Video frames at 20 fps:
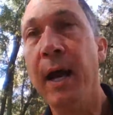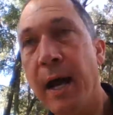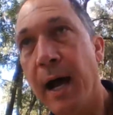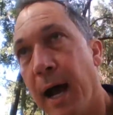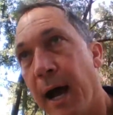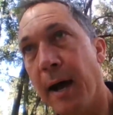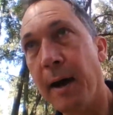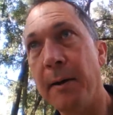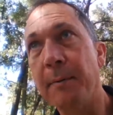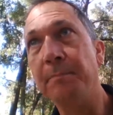
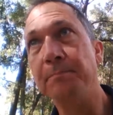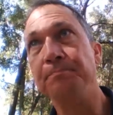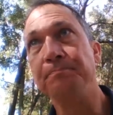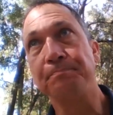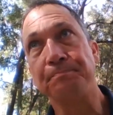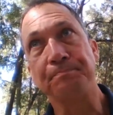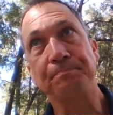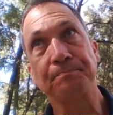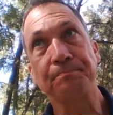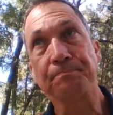
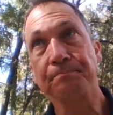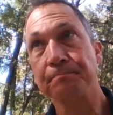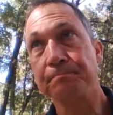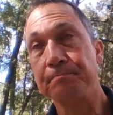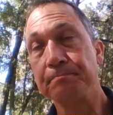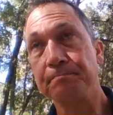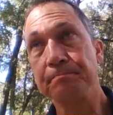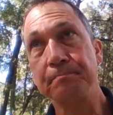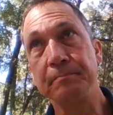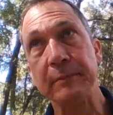
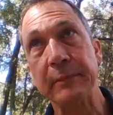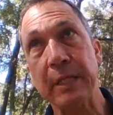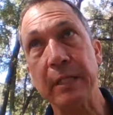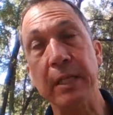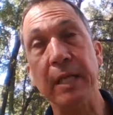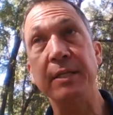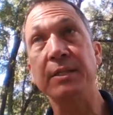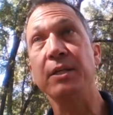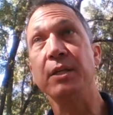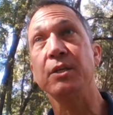
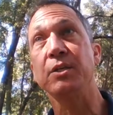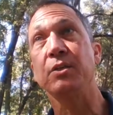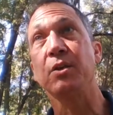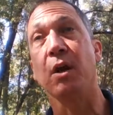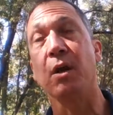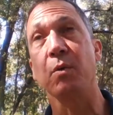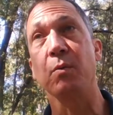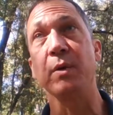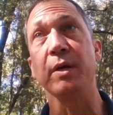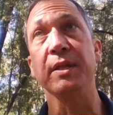Let's just
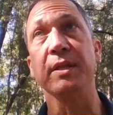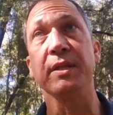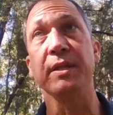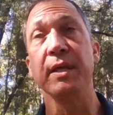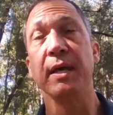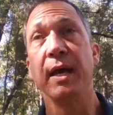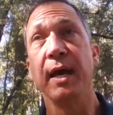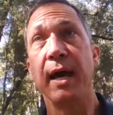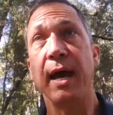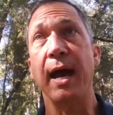start with
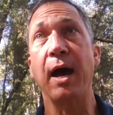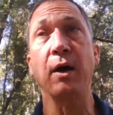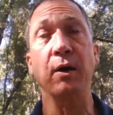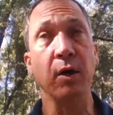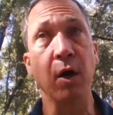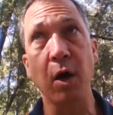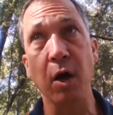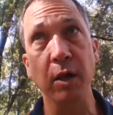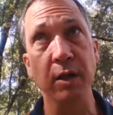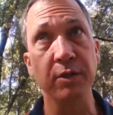
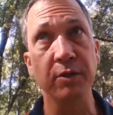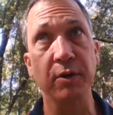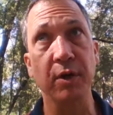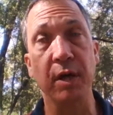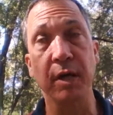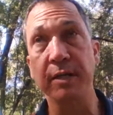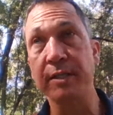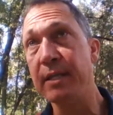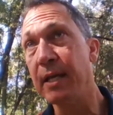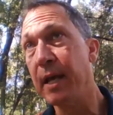alcohol and
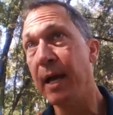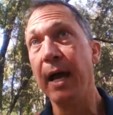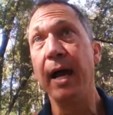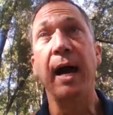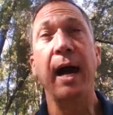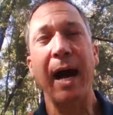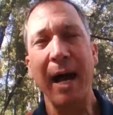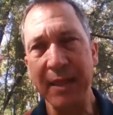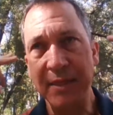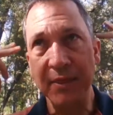drugs.
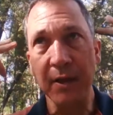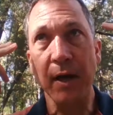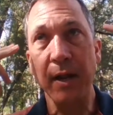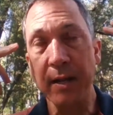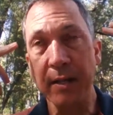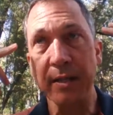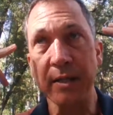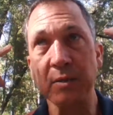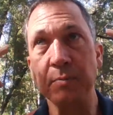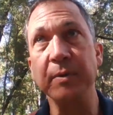I thought
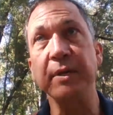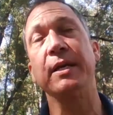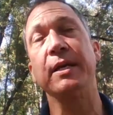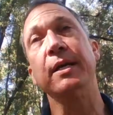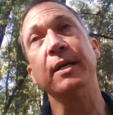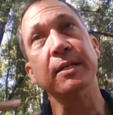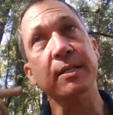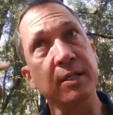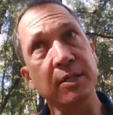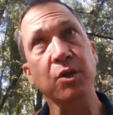of this
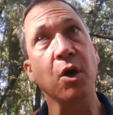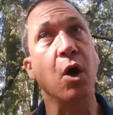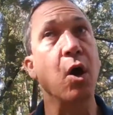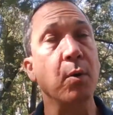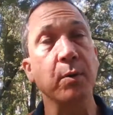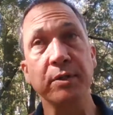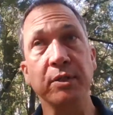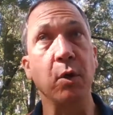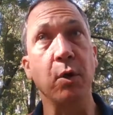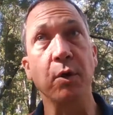because the song
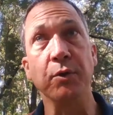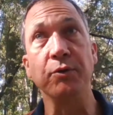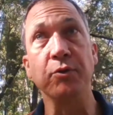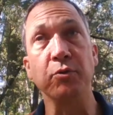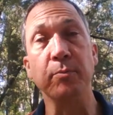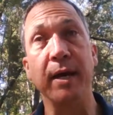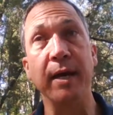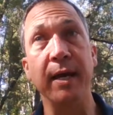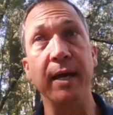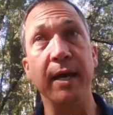was going through
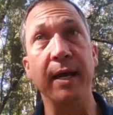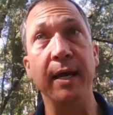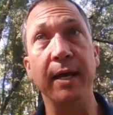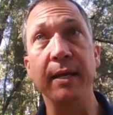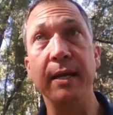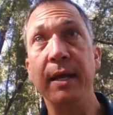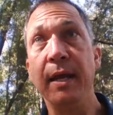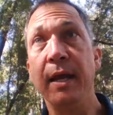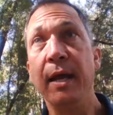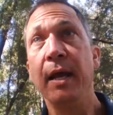my
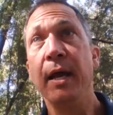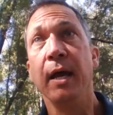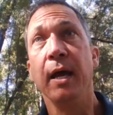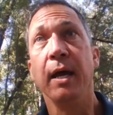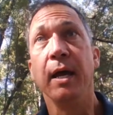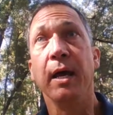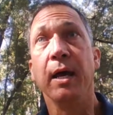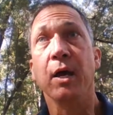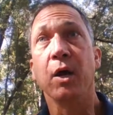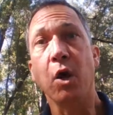head
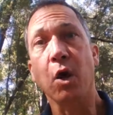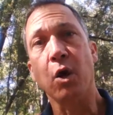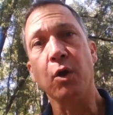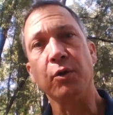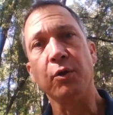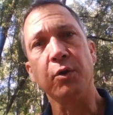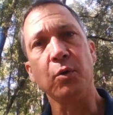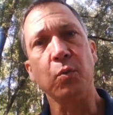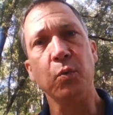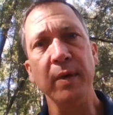
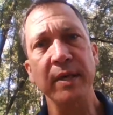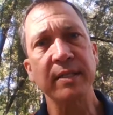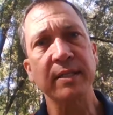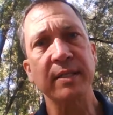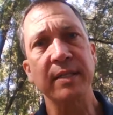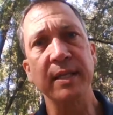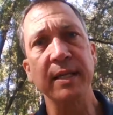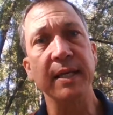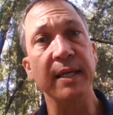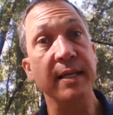called "The
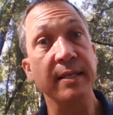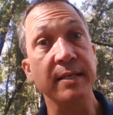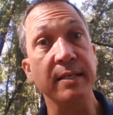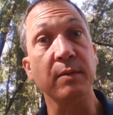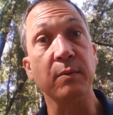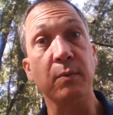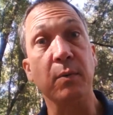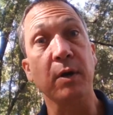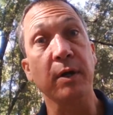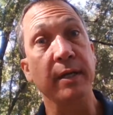Whiskey
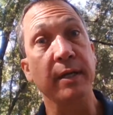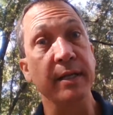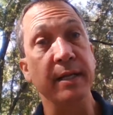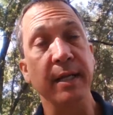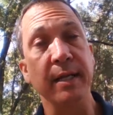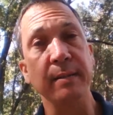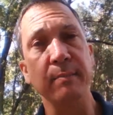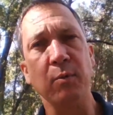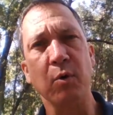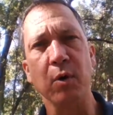Isn't Working
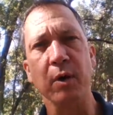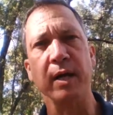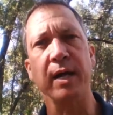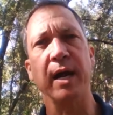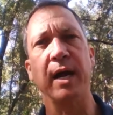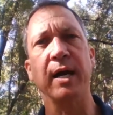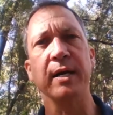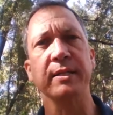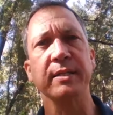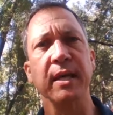Anymore."
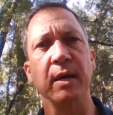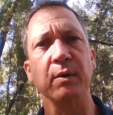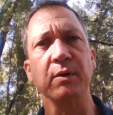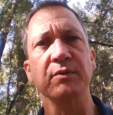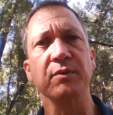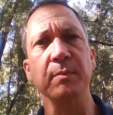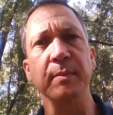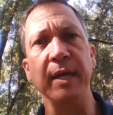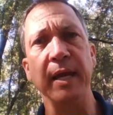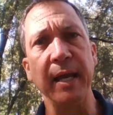Gosh, that was
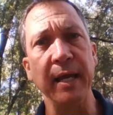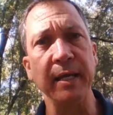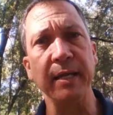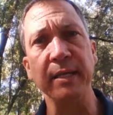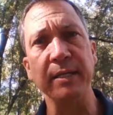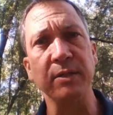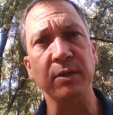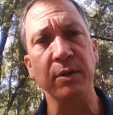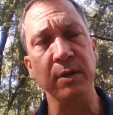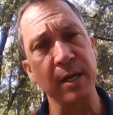from the
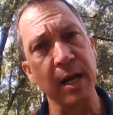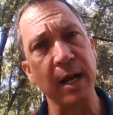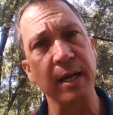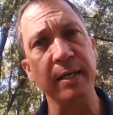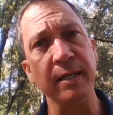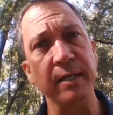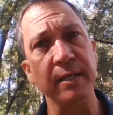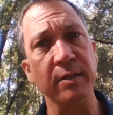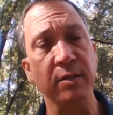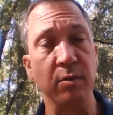80s or
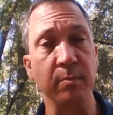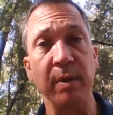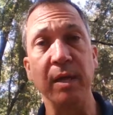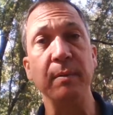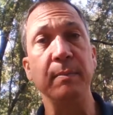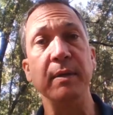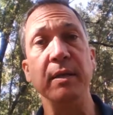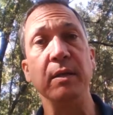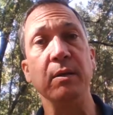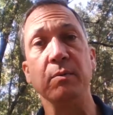90s, or
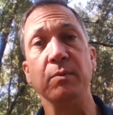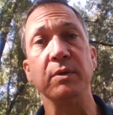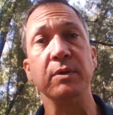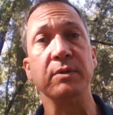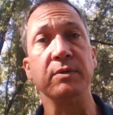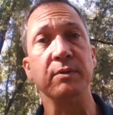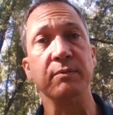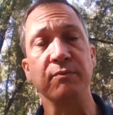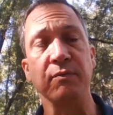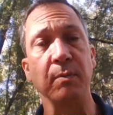maybe it
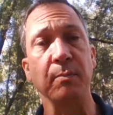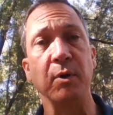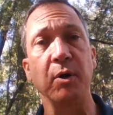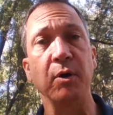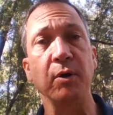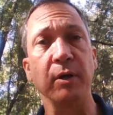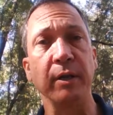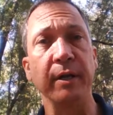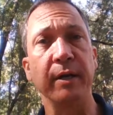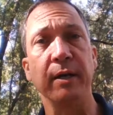was from
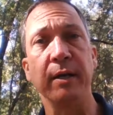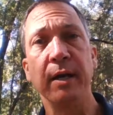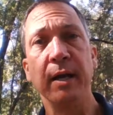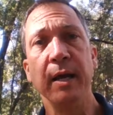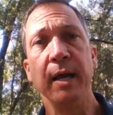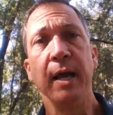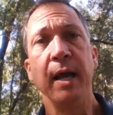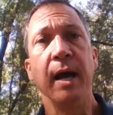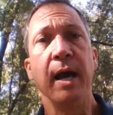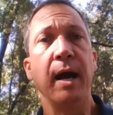earlier,
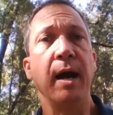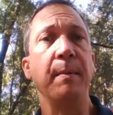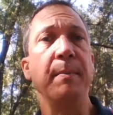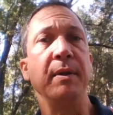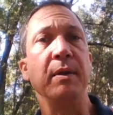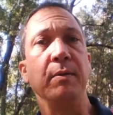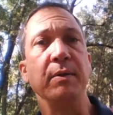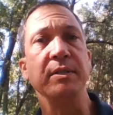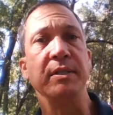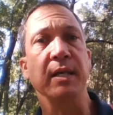but
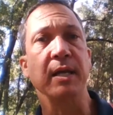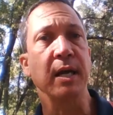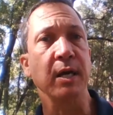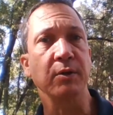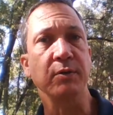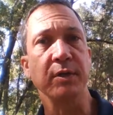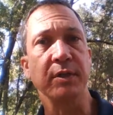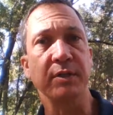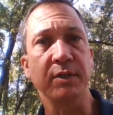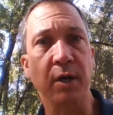it was a
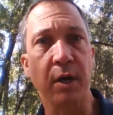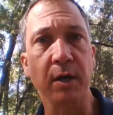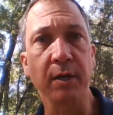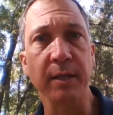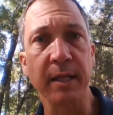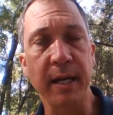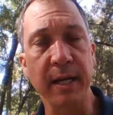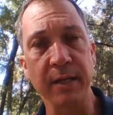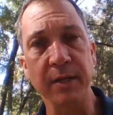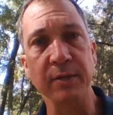country song
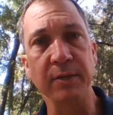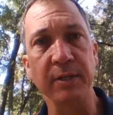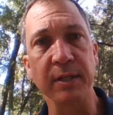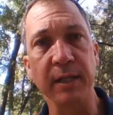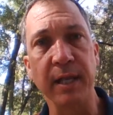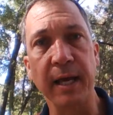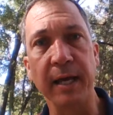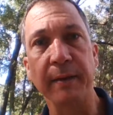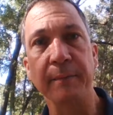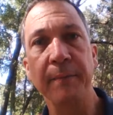that I used to
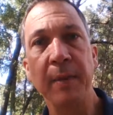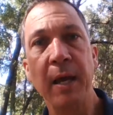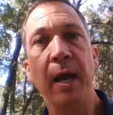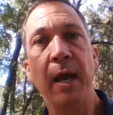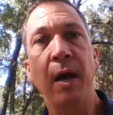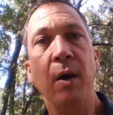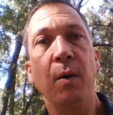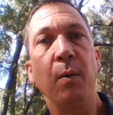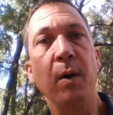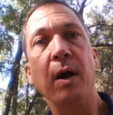like.
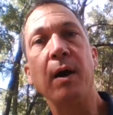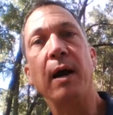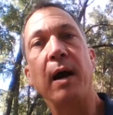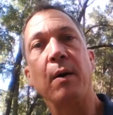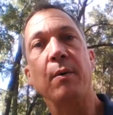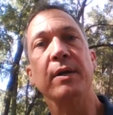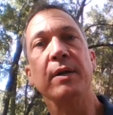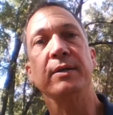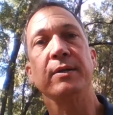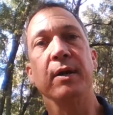Well, I
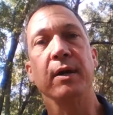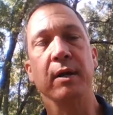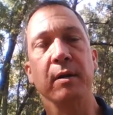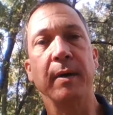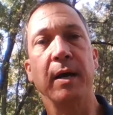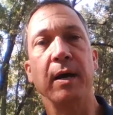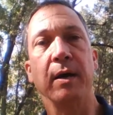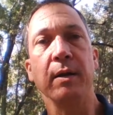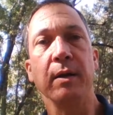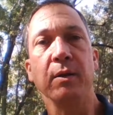want to talk
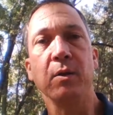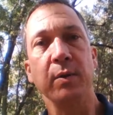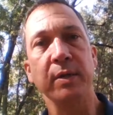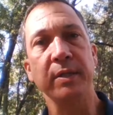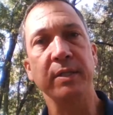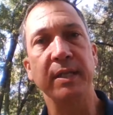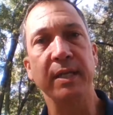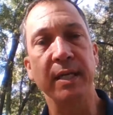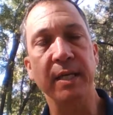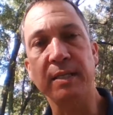about the
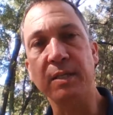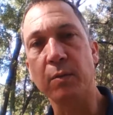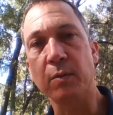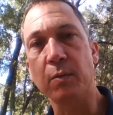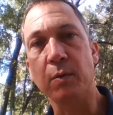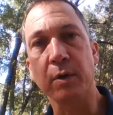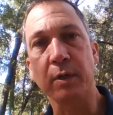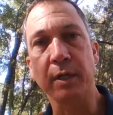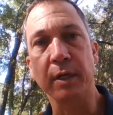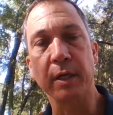whiskey isn't
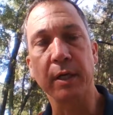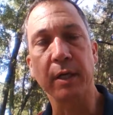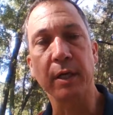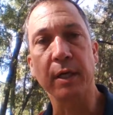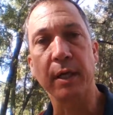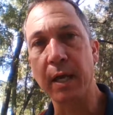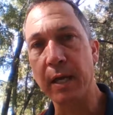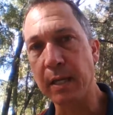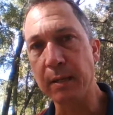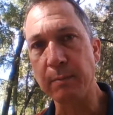
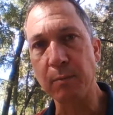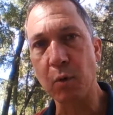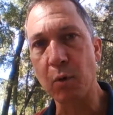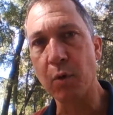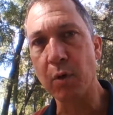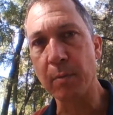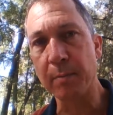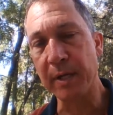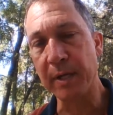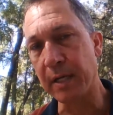working
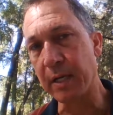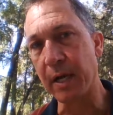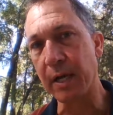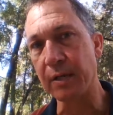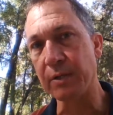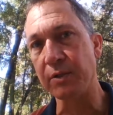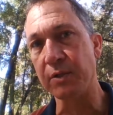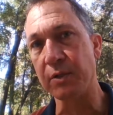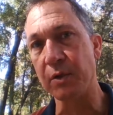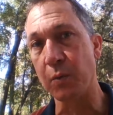anymore
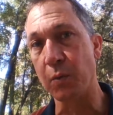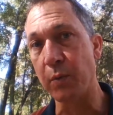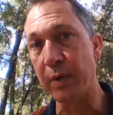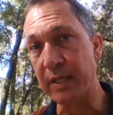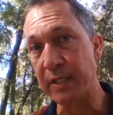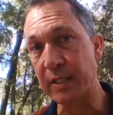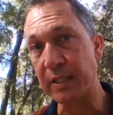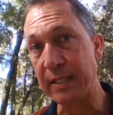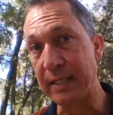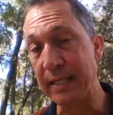because the
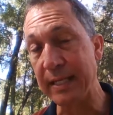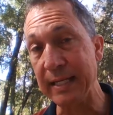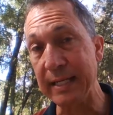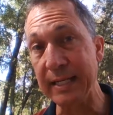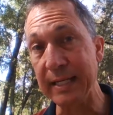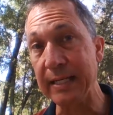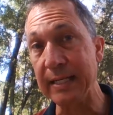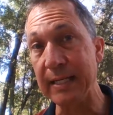whiskey